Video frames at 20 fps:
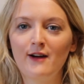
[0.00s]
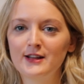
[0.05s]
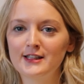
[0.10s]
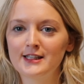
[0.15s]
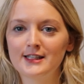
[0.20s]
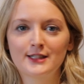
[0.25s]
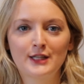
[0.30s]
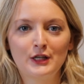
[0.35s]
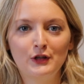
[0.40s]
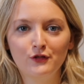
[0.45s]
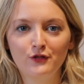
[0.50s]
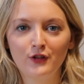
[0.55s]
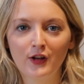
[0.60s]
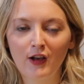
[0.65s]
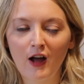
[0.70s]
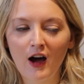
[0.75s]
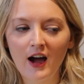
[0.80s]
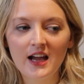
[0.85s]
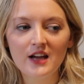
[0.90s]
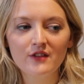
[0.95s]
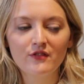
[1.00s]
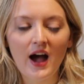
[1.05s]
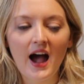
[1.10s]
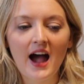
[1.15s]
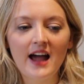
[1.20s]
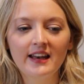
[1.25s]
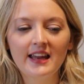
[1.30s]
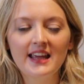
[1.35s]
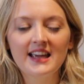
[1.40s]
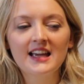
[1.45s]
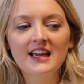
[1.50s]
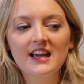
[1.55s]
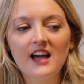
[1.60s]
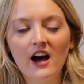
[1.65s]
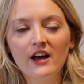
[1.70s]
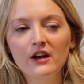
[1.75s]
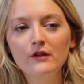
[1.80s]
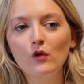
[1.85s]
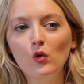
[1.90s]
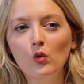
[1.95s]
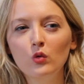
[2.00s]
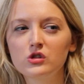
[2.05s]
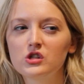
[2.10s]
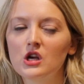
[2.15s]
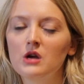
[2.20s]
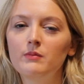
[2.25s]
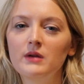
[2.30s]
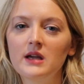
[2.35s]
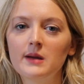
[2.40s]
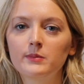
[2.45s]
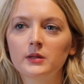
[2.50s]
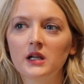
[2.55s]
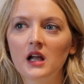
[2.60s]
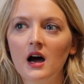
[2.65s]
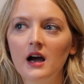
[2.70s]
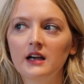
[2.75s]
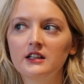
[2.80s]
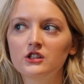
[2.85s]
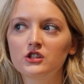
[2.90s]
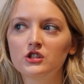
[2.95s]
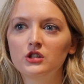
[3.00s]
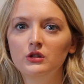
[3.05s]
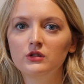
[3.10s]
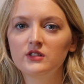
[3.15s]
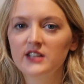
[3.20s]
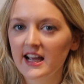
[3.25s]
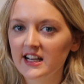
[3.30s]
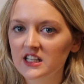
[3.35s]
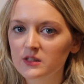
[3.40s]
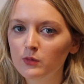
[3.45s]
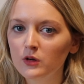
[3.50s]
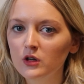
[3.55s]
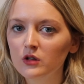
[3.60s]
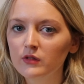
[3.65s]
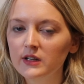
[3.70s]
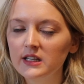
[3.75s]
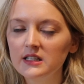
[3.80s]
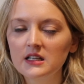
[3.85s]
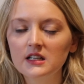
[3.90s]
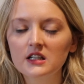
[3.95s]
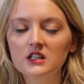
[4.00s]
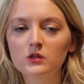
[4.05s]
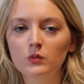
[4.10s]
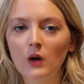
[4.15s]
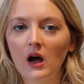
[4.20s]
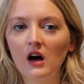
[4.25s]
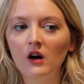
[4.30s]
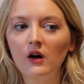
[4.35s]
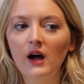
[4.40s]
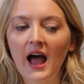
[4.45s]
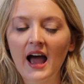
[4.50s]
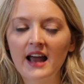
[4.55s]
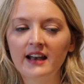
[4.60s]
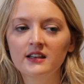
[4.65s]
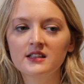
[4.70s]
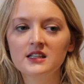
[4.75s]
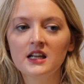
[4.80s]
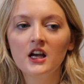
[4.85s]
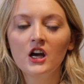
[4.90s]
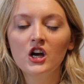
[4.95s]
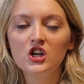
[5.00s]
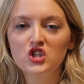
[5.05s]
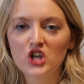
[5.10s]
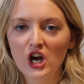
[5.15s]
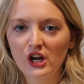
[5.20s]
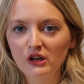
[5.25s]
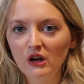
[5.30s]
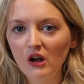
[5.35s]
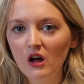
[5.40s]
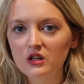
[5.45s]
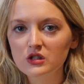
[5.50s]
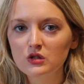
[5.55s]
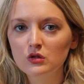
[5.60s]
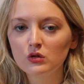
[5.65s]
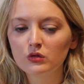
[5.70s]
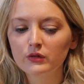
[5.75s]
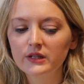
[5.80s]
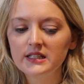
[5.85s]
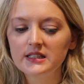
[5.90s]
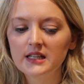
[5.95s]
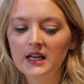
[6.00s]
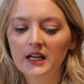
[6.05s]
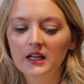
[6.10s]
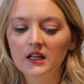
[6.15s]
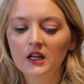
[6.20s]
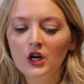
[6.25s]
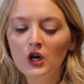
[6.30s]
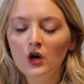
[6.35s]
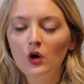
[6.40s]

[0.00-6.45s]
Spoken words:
It's a skill for life, and it can kind of also be applied to textbook reading as well and journal article reading,